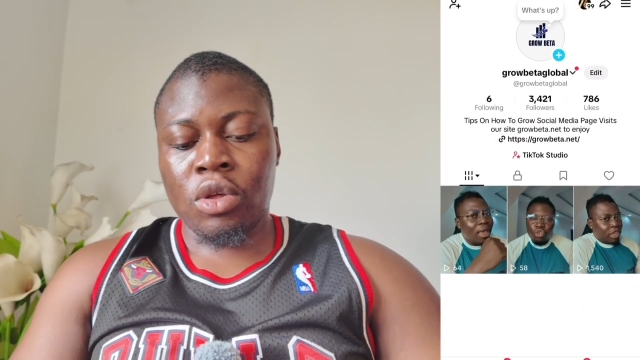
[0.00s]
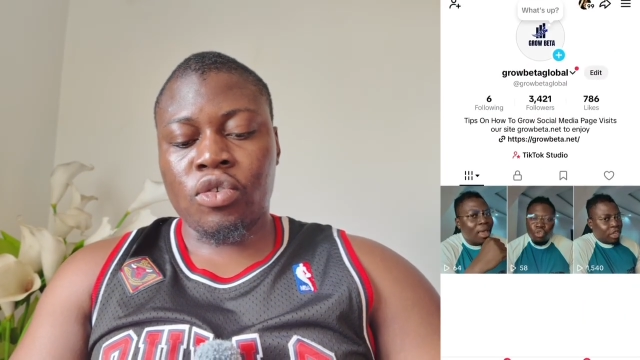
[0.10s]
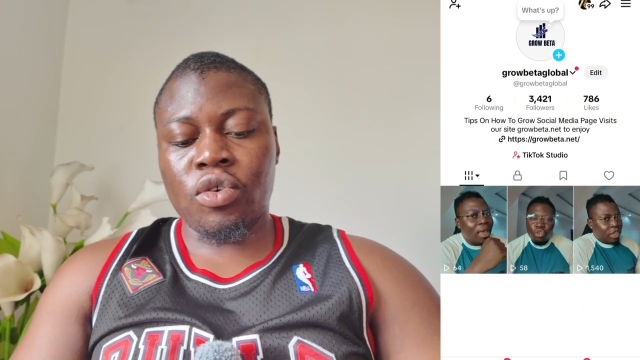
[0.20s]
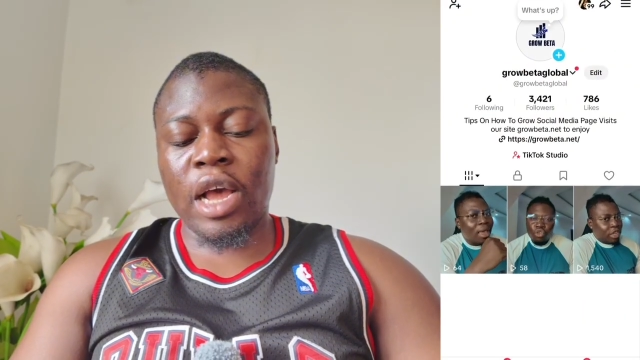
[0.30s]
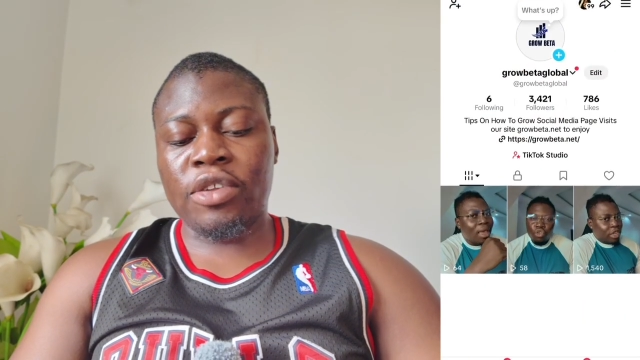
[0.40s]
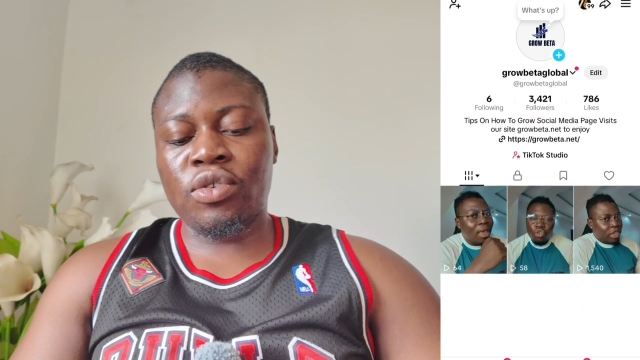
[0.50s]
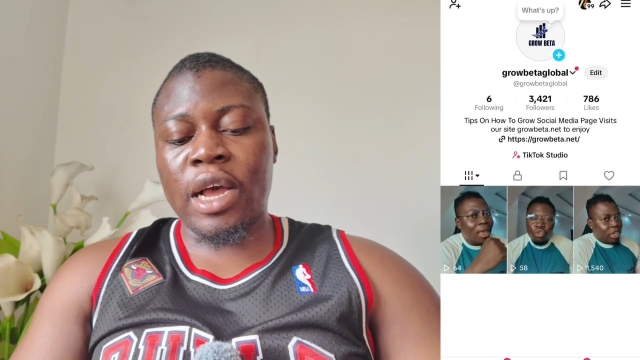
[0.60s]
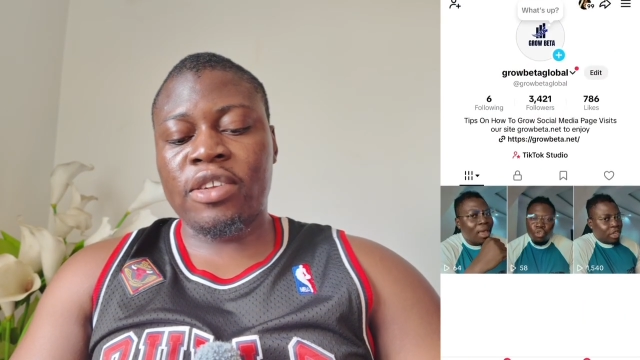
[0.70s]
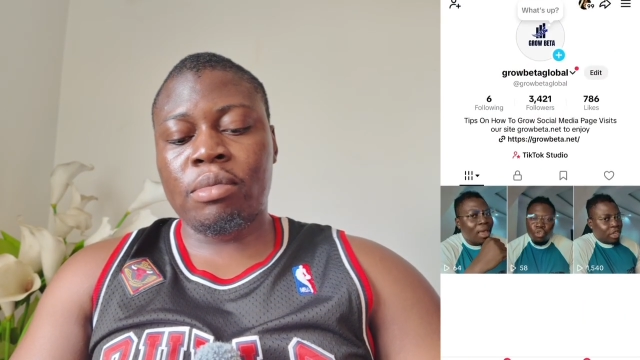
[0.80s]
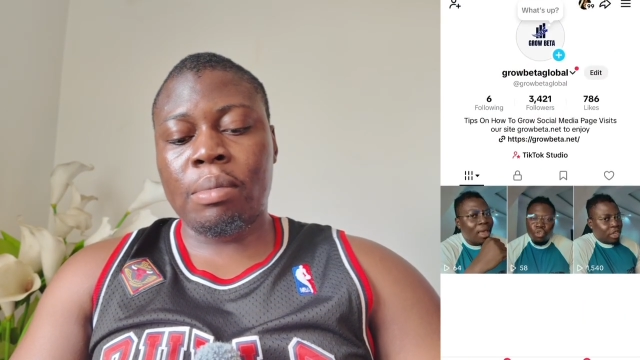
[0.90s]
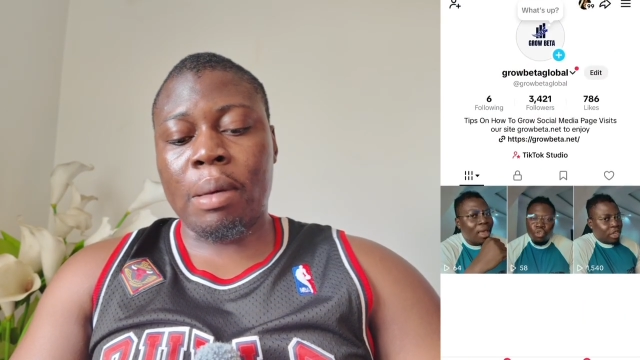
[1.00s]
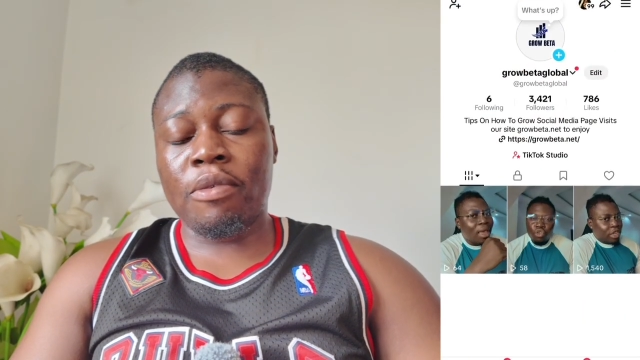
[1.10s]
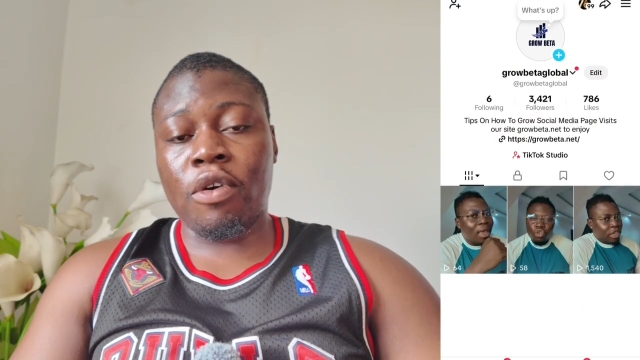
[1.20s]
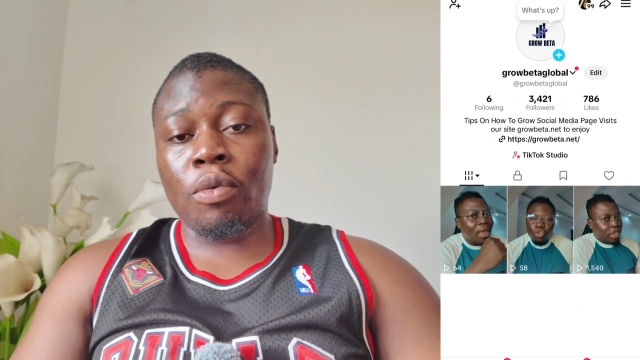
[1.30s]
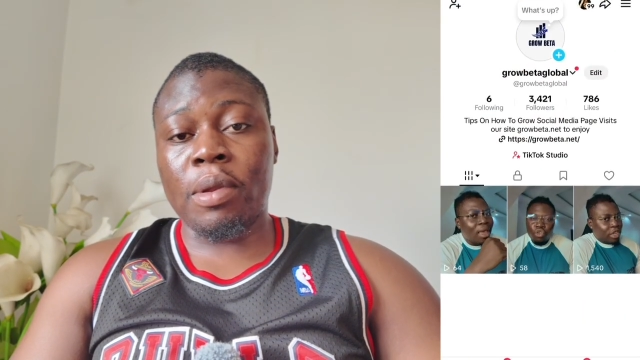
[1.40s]
So guys, you guys remember
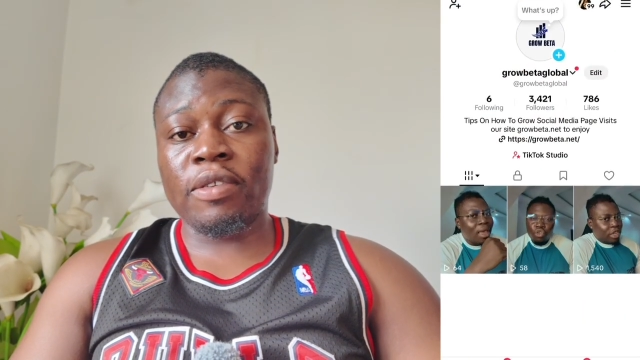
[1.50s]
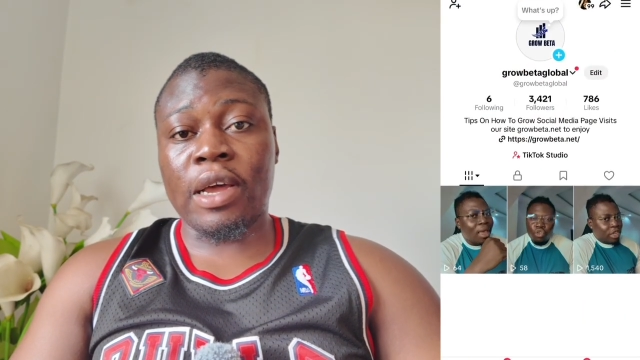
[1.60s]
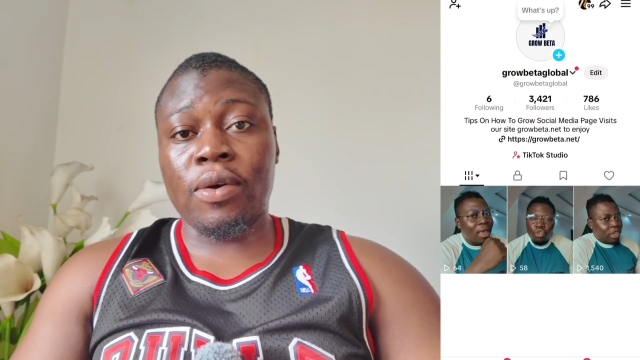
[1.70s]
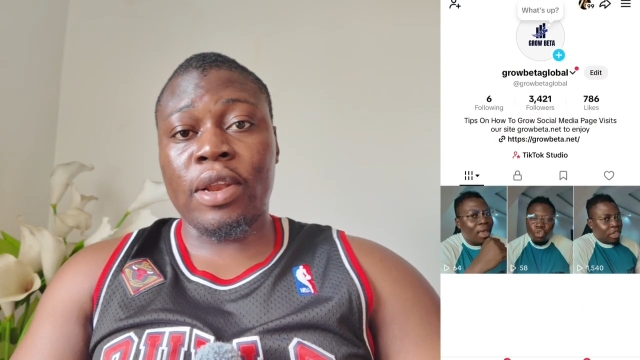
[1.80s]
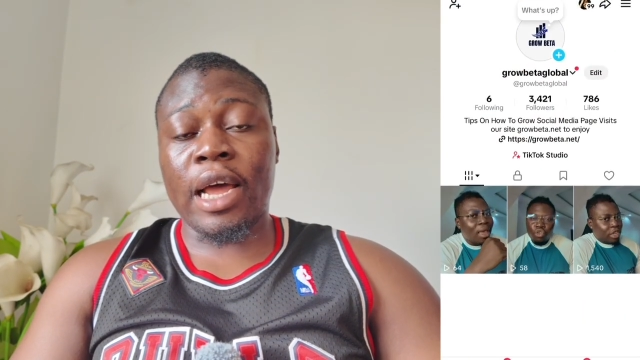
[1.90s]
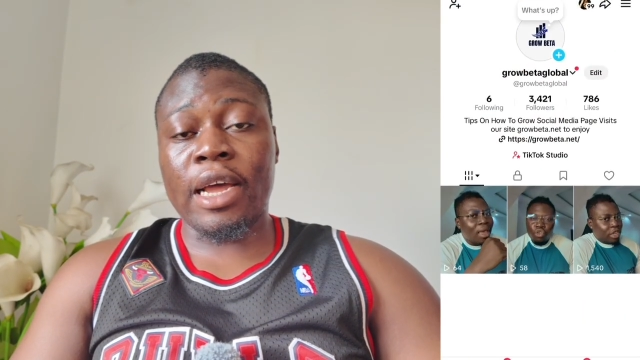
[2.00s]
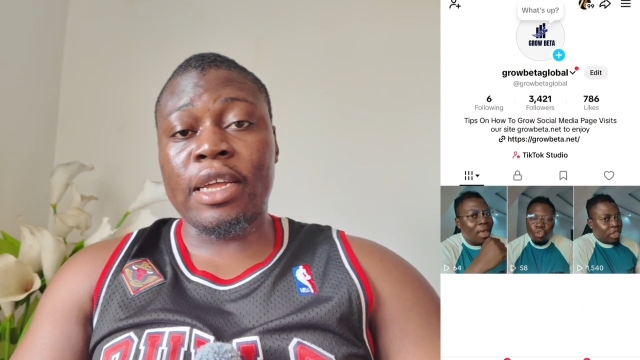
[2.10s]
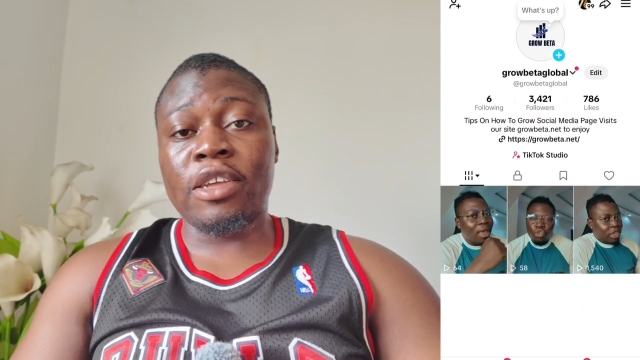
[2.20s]
before we place an order in